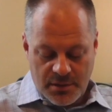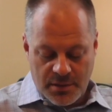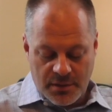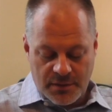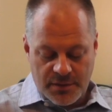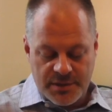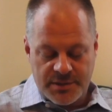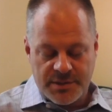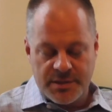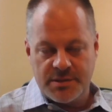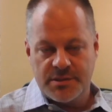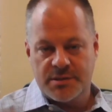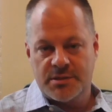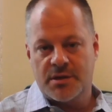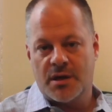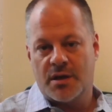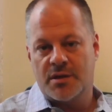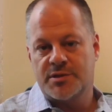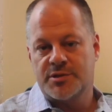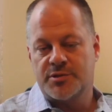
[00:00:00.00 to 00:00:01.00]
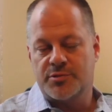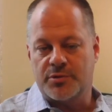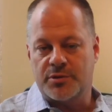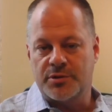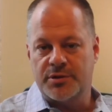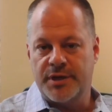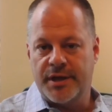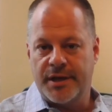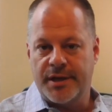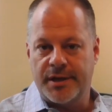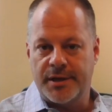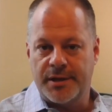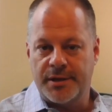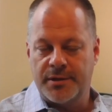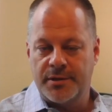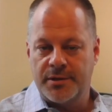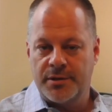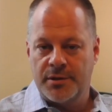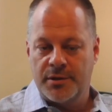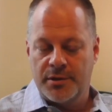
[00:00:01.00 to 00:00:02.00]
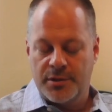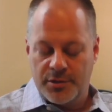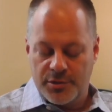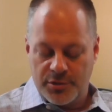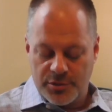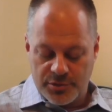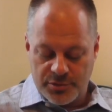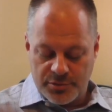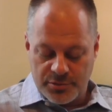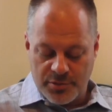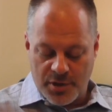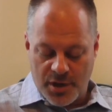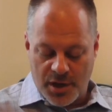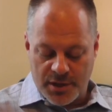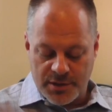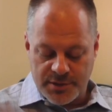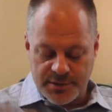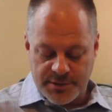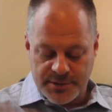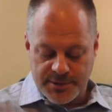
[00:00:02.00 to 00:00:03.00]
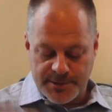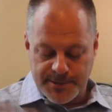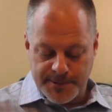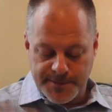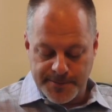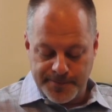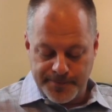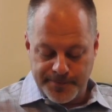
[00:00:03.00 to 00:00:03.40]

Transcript: And this is also a day to us